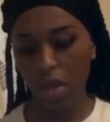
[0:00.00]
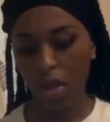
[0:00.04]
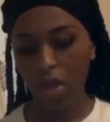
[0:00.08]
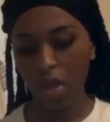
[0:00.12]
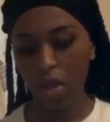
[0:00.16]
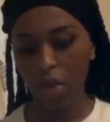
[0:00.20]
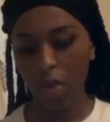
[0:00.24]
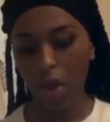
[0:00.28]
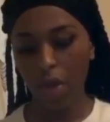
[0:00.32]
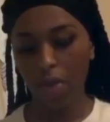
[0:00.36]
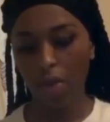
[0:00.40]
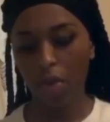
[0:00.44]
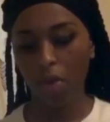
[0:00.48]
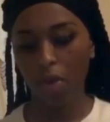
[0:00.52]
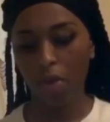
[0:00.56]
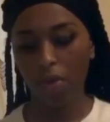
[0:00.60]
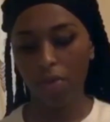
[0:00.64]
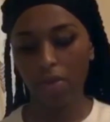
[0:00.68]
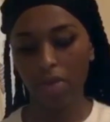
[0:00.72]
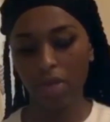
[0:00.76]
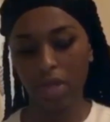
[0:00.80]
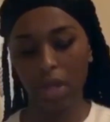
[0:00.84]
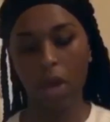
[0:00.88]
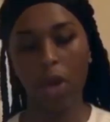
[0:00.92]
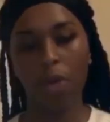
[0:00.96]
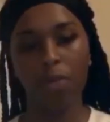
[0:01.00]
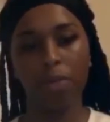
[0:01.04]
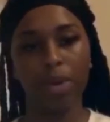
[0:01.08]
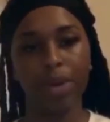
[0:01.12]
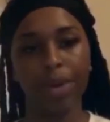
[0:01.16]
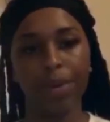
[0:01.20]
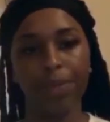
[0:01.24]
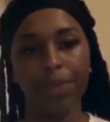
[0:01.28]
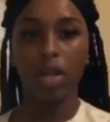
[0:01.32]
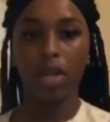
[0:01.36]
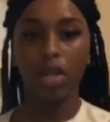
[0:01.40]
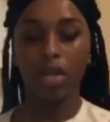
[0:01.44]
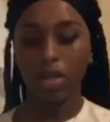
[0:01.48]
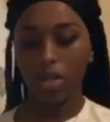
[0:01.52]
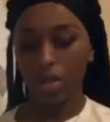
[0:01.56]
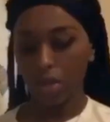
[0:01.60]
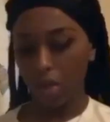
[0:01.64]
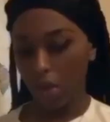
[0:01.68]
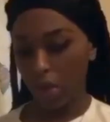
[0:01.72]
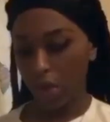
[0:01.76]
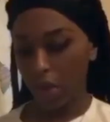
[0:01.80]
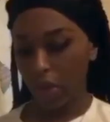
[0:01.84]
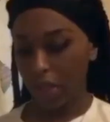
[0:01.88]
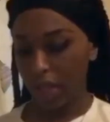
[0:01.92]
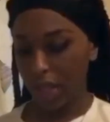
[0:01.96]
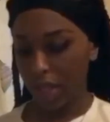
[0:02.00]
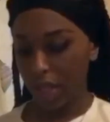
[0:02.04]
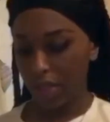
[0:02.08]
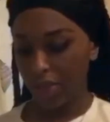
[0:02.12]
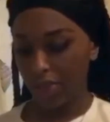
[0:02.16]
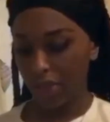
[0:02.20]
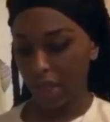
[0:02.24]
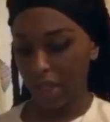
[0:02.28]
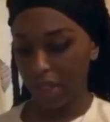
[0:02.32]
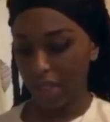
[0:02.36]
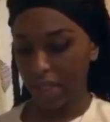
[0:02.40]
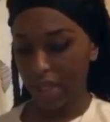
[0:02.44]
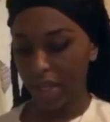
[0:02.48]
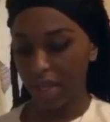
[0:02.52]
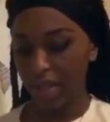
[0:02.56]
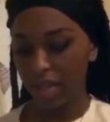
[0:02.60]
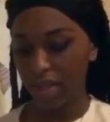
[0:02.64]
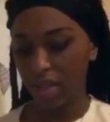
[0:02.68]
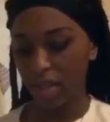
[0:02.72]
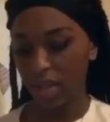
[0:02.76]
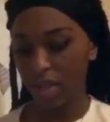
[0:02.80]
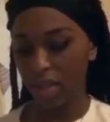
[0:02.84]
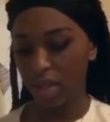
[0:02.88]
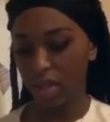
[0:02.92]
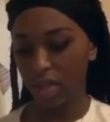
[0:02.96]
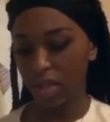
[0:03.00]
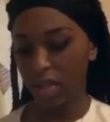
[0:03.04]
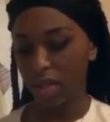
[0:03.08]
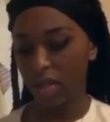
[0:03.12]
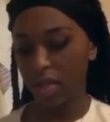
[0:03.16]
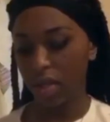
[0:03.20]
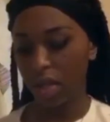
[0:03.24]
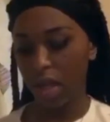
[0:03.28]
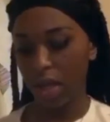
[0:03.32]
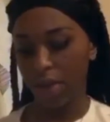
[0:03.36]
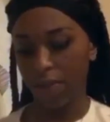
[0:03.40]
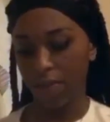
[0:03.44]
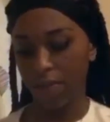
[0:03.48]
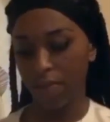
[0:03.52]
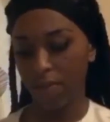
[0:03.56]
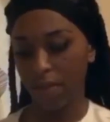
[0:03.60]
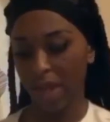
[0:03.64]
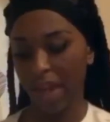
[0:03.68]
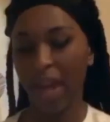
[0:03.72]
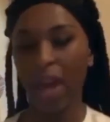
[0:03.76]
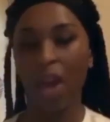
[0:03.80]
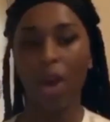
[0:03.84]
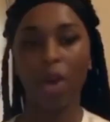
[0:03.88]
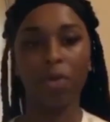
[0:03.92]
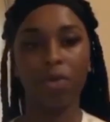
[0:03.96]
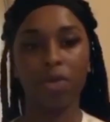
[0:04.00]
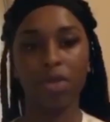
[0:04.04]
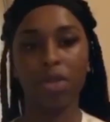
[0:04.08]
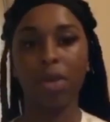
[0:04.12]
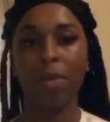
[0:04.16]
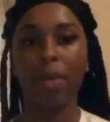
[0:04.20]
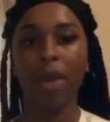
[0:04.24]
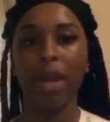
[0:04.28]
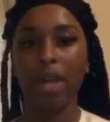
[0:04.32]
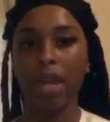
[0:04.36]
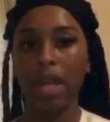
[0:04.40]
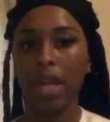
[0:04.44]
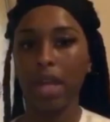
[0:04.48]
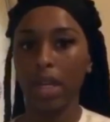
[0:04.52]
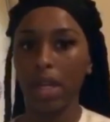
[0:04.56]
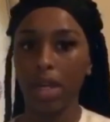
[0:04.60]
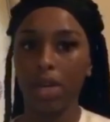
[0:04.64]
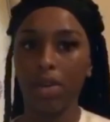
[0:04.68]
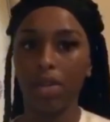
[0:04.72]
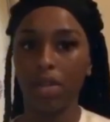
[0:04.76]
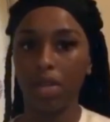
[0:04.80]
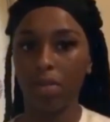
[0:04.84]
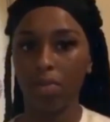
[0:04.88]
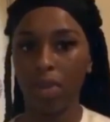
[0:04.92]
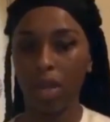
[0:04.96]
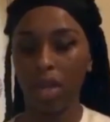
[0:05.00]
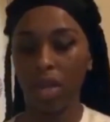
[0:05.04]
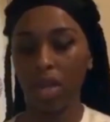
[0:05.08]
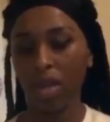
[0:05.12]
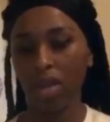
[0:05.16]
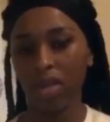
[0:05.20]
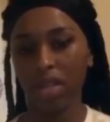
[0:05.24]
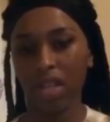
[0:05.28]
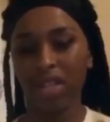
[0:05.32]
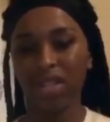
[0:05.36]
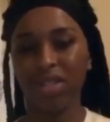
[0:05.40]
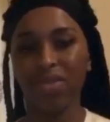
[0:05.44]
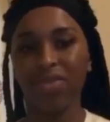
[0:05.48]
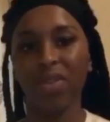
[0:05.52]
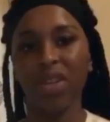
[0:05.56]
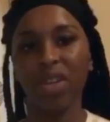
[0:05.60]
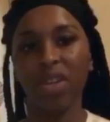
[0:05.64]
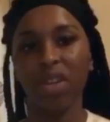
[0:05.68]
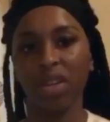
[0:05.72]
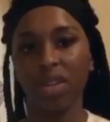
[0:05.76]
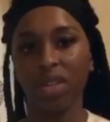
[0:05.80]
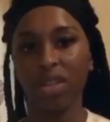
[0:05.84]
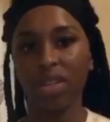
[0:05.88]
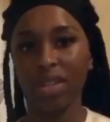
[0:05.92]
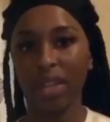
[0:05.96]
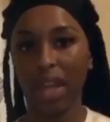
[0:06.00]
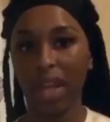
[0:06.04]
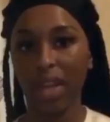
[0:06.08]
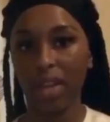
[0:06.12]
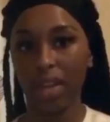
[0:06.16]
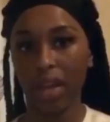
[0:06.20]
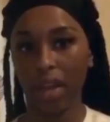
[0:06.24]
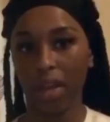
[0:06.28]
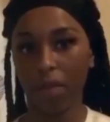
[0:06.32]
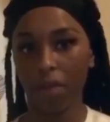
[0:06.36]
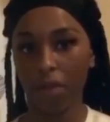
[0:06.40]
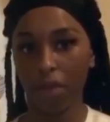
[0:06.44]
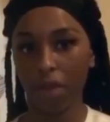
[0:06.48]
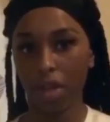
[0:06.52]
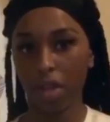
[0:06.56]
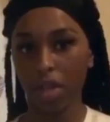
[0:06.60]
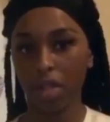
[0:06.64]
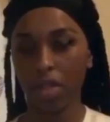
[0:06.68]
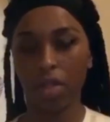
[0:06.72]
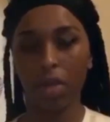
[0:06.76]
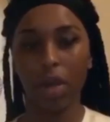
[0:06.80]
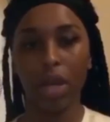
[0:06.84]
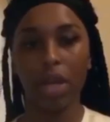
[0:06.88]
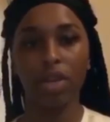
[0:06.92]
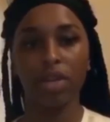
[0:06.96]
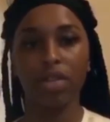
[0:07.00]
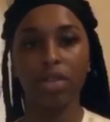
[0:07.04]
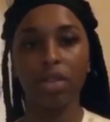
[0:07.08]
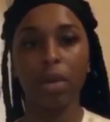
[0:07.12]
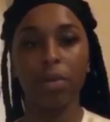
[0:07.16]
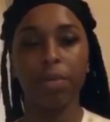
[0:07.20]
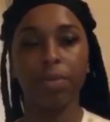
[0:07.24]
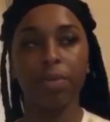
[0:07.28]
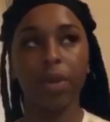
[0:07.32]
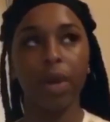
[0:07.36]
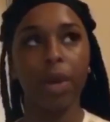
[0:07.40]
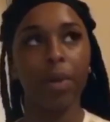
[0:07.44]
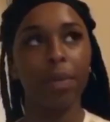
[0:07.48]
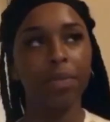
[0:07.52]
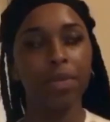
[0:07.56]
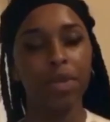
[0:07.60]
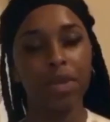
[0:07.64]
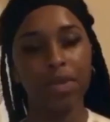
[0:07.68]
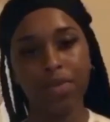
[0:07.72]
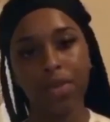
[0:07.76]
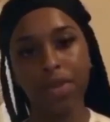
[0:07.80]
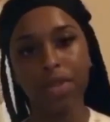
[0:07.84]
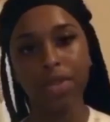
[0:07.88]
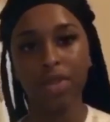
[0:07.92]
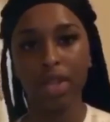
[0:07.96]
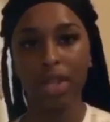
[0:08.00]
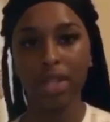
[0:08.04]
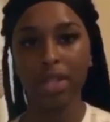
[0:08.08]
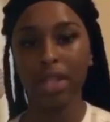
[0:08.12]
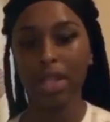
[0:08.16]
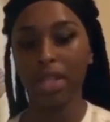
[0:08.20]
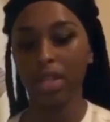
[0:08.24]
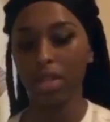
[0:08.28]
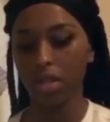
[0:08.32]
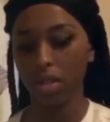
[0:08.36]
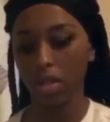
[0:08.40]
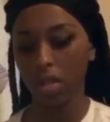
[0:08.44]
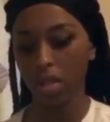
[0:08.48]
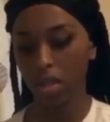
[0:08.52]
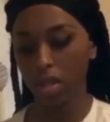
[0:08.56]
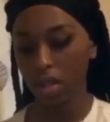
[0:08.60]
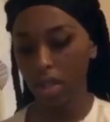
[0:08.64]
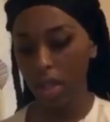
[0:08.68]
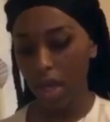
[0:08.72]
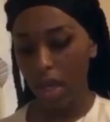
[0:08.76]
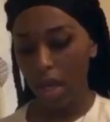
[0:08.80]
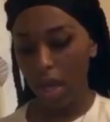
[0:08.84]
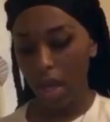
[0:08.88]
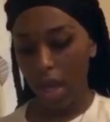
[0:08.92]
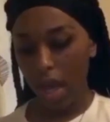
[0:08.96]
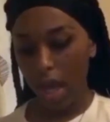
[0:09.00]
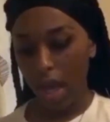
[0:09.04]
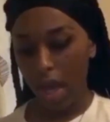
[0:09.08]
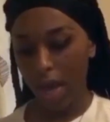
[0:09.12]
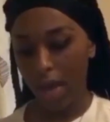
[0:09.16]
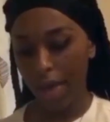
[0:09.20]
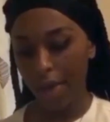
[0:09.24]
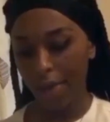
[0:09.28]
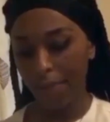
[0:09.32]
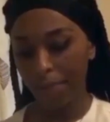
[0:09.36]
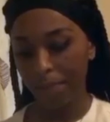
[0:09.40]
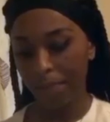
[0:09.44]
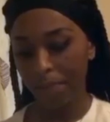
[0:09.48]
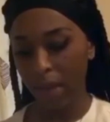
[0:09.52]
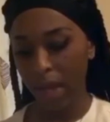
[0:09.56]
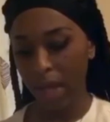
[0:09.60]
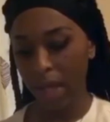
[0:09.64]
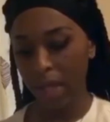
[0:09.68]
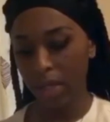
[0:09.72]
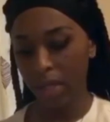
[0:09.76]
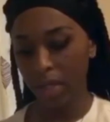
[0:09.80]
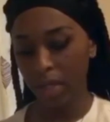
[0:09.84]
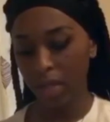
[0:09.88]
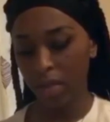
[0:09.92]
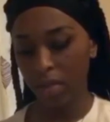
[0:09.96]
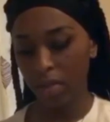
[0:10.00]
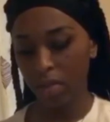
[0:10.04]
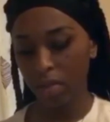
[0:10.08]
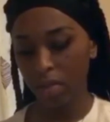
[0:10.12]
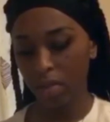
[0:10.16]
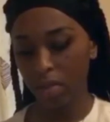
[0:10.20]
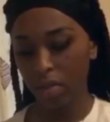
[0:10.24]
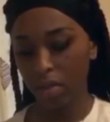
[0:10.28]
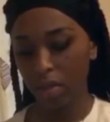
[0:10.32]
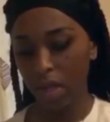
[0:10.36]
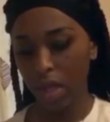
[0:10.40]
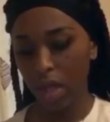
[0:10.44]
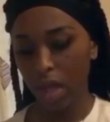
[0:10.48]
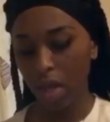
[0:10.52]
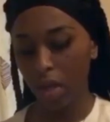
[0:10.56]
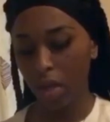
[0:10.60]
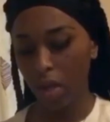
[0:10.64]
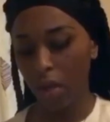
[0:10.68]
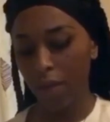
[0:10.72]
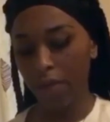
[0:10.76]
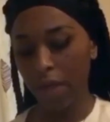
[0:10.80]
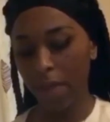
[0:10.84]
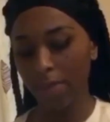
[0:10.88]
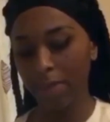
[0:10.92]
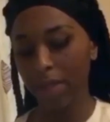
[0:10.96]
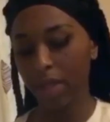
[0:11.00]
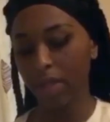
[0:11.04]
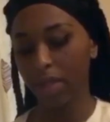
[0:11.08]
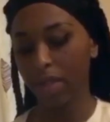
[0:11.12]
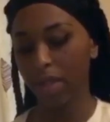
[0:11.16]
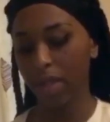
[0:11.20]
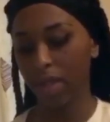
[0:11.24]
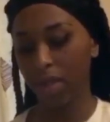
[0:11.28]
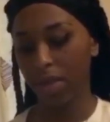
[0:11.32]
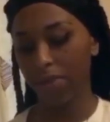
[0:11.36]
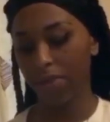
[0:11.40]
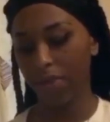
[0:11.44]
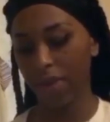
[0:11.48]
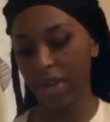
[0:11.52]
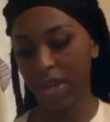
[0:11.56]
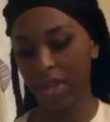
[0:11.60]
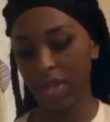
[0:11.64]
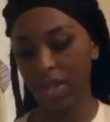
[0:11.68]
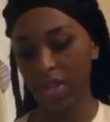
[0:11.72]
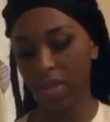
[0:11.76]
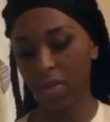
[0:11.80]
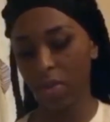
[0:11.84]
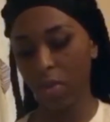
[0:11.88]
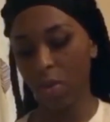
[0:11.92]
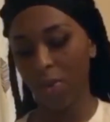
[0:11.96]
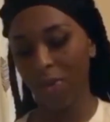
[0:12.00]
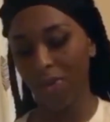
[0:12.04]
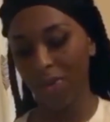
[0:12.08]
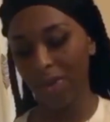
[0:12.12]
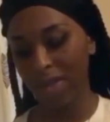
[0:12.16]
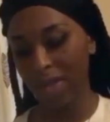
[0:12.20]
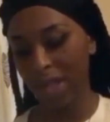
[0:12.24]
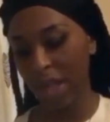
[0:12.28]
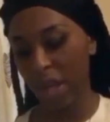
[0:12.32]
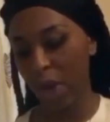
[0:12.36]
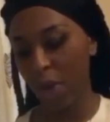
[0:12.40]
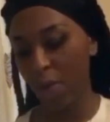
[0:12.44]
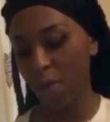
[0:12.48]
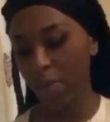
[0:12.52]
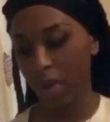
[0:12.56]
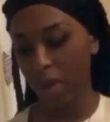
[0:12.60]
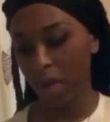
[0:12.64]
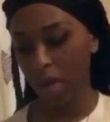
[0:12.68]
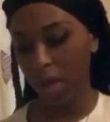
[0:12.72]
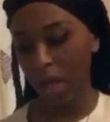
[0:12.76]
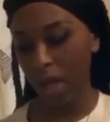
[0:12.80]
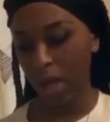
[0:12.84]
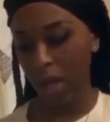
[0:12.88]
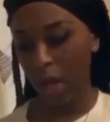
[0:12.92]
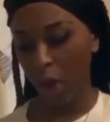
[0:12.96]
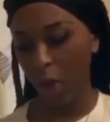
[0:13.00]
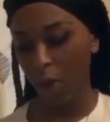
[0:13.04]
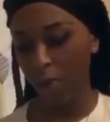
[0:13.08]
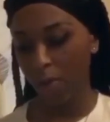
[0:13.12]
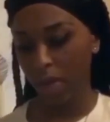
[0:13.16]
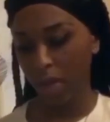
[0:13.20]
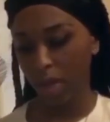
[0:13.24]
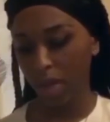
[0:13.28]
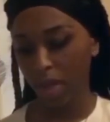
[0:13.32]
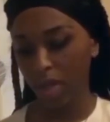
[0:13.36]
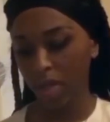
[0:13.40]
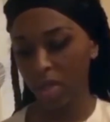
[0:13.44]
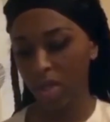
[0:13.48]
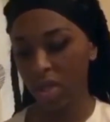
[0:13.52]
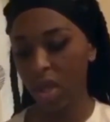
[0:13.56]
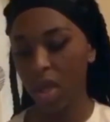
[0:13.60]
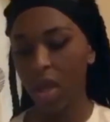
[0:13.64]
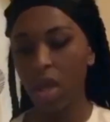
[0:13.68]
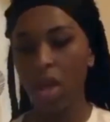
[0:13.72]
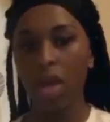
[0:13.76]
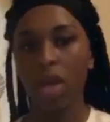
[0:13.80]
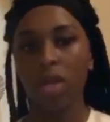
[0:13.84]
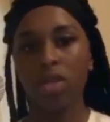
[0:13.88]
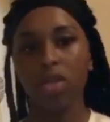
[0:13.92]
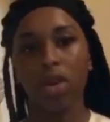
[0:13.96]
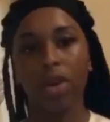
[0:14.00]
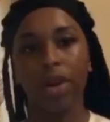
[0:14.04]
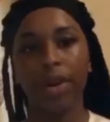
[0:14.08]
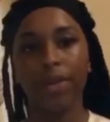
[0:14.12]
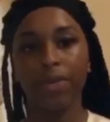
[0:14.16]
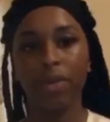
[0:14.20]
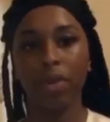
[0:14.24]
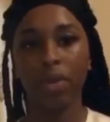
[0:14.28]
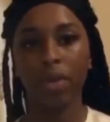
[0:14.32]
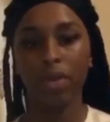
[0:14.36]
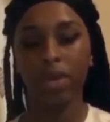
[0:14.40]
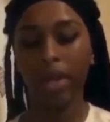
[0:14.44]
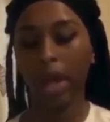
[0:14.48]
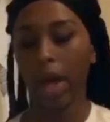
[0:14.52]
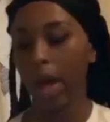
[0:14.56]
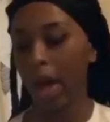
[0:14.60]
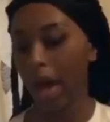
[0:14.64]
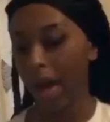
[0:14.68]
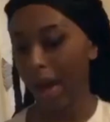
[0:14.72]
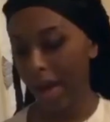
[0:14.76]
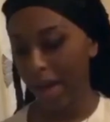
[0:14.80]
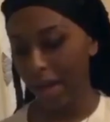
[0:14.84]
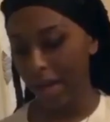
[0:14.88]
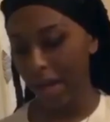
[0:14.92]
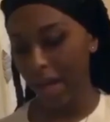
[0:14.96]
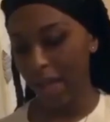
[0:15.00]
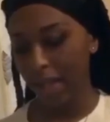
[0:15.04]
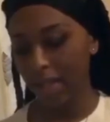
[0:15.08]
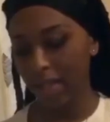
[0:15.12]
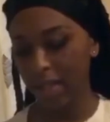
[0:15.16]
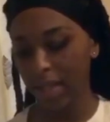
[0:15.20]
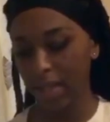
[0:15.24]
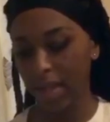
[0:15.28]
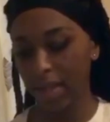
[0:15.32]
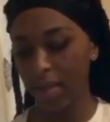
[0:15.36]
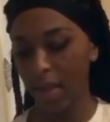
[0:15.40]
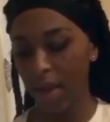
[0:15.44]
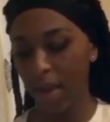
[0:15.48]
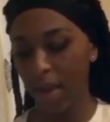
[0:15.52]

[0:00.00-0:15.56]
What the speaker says: You are the orphan's helper." So these translations, they helped to make it clearer to me, because I didn't really understand it at first. So I looked up different translations, and a lot of them included the phrases "orphan's helper" and "helpless." So I thought that highlighted